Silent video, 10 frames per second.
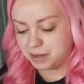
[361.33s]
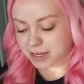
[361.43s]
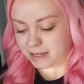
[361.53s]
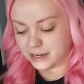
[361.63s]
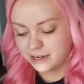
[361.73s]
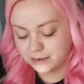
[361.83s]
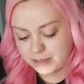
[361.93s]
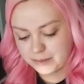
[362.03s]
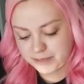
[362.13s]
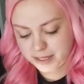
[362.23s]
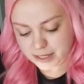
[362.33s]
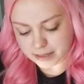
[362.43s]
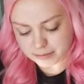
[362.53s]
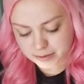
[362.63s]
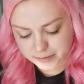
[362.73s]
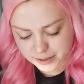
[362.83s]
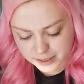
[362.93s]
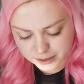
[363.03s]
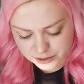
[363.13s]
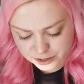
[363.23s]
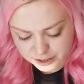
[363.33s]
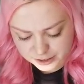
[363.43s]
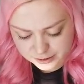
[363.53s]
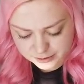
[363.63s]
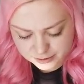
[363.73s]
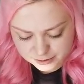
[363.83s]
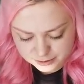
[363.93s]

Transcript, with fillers: but you maybe maybe next year